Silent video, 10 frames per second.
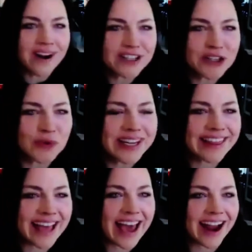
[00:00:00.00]
did you
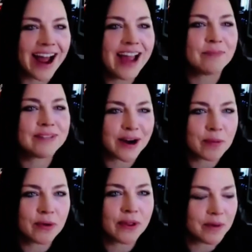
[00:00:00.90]
read that? I am
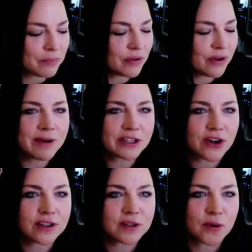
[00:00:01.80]
terrible at pretty much
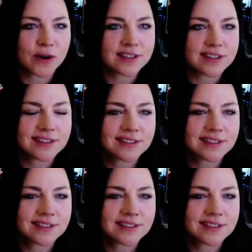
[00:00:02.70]
all sports.